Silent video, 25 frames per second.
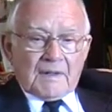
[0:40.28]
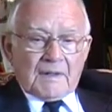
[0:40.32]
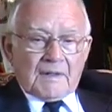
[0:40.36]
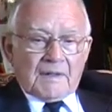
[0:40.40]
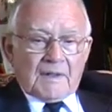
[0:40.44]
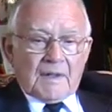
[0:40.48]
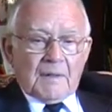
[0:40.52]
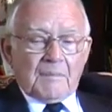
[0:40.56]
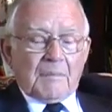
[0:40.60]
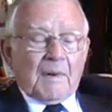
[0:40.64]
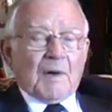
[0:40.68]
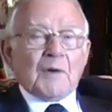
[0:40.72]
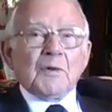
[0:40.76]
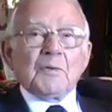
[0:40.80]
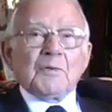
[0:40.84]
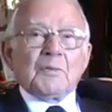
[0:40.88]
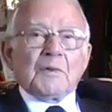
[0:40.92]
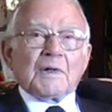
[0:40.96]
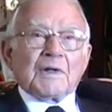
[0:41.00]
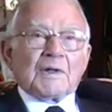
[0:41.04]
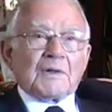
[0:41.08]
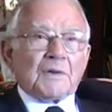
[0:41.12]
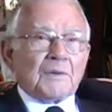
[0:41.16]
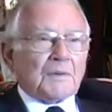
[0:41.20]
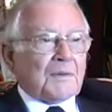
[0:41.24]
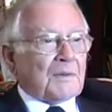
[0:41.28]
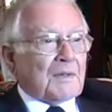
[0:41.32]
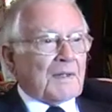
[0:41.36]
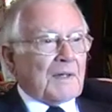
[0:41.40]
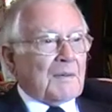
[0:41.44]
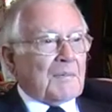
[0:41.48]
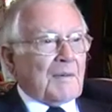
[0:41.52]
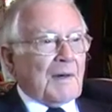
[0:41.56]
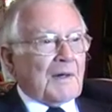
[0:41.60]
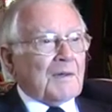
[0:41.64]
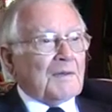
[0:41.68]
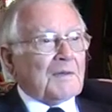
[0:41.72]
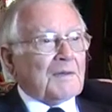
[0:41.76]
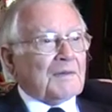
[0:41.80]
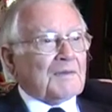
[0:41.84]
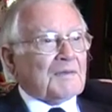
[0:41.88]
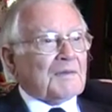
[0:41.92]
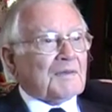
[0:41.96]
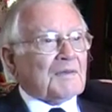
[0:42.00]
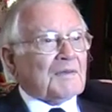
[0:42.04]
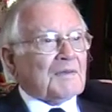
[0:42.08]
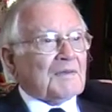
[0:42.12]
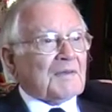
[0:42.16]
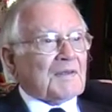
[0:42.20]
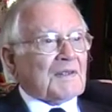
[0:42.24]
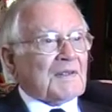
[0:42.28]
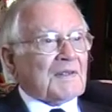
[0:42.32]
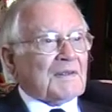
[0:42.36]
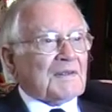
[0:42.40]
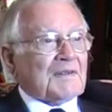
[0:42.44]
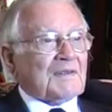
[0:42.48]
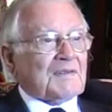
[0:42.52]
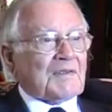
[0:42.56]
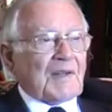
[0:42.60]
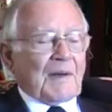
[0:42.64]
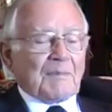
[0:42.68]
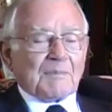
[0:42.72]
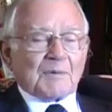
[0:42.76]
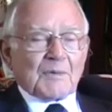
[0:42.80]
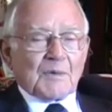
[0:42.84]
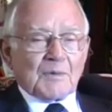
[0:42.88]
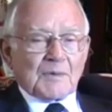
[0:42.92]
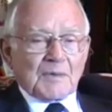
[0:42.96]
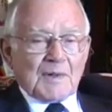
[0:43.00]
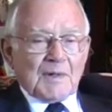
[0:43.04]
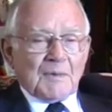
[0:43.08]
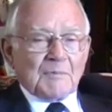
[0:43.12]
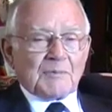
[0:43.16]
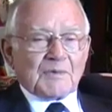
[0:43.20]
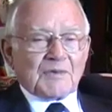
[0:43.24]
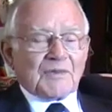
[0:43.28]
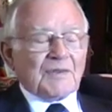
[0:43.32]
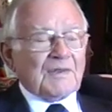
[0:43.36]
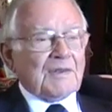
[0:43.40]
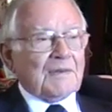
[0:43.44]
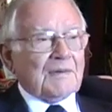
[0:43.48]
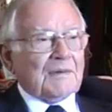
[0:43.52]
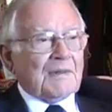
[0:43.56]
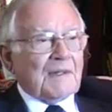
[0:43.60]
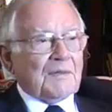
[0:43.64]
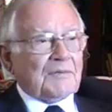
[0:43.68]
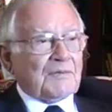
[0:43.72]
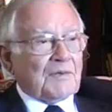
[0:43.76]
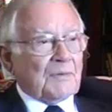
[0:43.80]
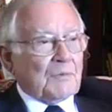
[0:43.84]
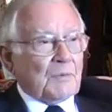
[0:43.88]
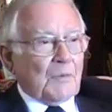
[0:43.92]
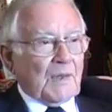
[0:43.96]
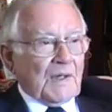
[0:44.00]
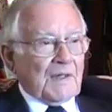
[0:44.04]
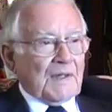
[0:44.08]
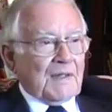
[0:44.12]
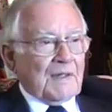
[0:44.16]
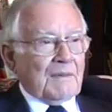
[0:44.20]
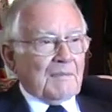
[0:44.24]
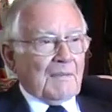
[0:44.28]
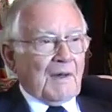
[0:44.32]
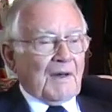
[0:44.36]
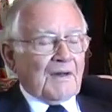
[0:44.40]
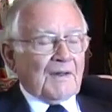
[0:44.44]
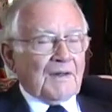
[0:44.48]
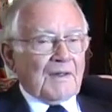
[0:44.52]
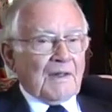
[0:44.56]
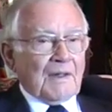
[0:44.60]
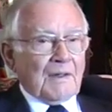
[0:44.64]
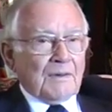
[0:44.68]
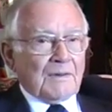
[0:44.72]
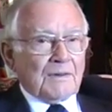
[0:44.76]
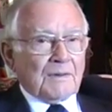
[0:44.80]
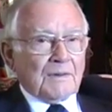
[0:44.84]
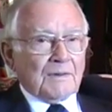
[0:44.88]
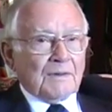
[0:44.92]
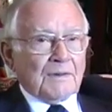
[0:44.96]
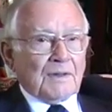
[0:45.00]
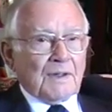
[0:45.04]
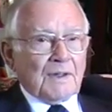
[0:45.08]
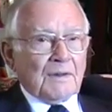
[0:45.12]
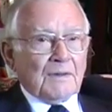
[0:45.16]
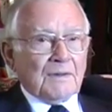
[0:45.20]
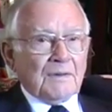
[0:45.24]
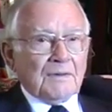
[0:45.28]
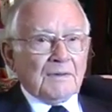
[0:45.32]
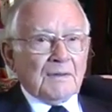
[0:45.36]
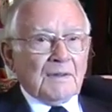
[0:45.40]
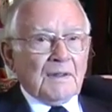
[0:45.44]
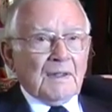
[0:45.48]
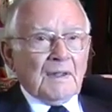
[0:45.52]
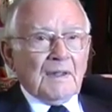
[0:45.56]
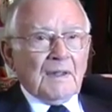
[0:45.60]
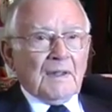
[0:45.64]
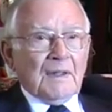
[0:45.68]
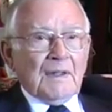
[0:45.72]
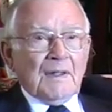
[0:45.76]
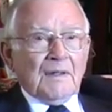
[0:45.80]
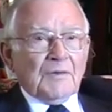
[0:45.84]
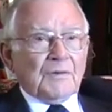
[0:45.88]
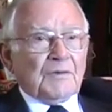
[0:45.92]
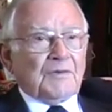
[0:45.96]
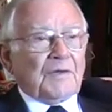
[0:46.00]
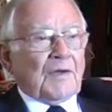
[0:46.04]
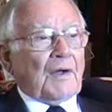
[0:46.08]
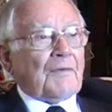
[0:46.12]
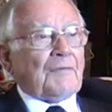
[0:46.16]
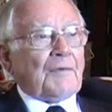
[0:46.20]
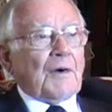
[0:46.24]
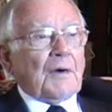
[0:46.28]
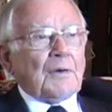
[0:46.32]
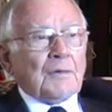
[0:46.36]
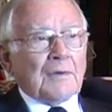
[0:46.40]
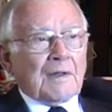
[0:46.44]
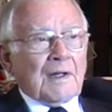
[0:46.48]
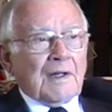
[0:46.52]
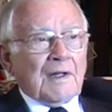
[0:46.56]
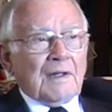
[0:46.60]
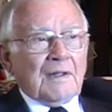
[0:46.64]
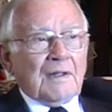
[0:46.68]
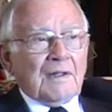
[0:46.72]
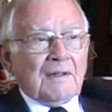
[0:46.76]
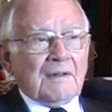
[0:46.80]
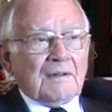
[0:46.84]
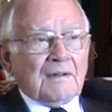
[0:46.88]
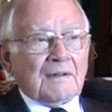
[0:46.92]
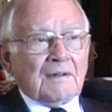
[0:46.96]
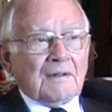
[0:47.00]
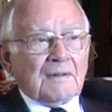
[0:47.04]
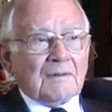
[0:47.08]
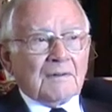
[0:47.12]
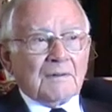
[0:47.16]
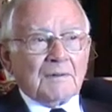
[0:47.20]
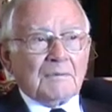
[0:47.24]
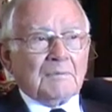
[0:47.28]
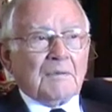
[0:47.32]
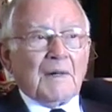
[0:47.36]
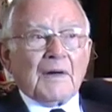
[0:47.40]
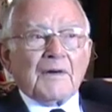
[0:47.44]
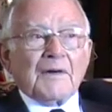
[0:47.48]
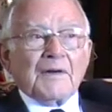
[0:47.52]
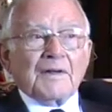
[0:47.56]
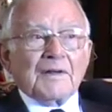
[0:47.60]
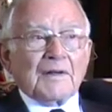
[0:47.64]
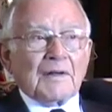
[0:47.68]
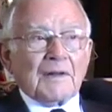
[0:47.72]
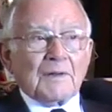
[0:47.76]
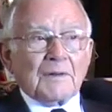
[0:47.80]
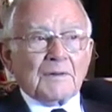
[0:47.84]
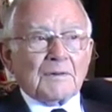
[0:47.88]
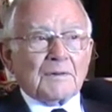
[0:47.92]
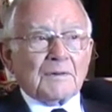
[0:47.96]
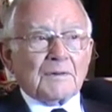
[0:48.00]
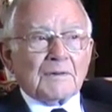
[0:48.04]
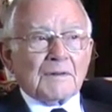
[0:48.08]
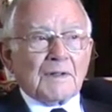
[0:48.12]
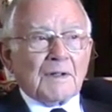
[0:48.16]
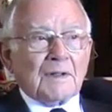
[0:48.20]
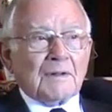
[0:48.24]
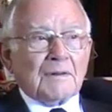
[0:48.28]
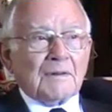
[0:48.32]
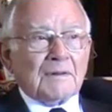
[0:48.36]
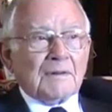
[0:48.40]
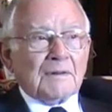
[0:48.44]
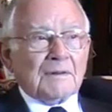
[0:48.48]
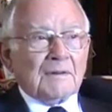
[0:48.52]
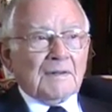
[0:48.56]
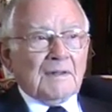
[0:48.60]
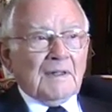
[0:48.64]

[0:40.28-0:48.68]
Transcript: Gibbo, we called Gibbo, a chap called Gibson who lives in Witney, married a local girl. Jeff Oakley, married a local girl.